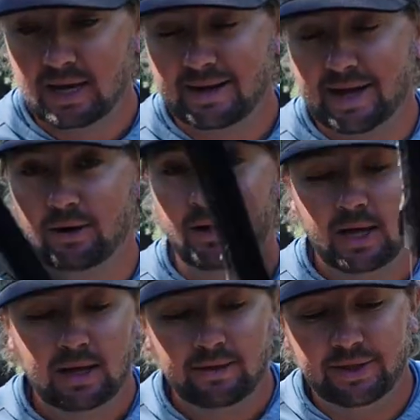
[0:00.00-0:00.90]
Now,
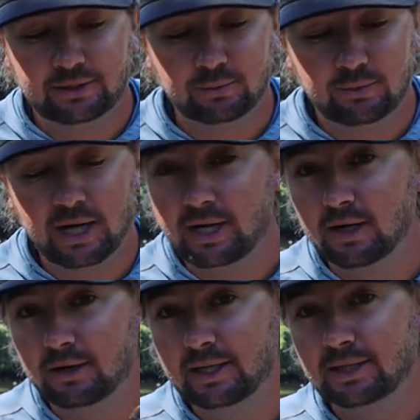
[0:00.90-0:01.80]
this one right
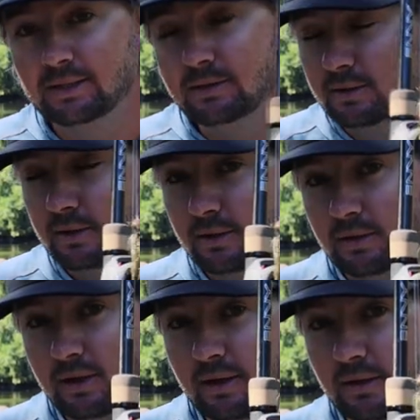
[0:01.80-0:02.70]
here is
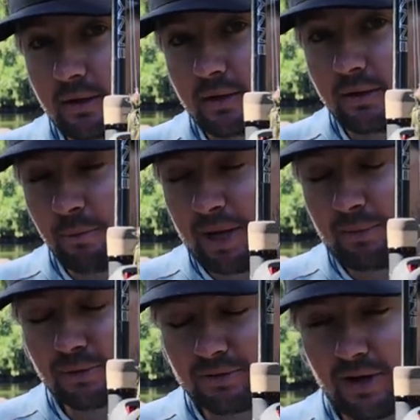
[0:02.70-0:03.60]
the
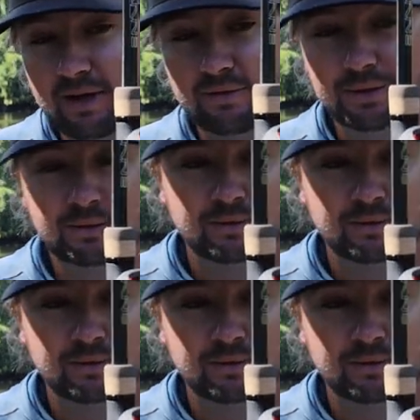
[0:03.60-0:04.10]
people's favorite,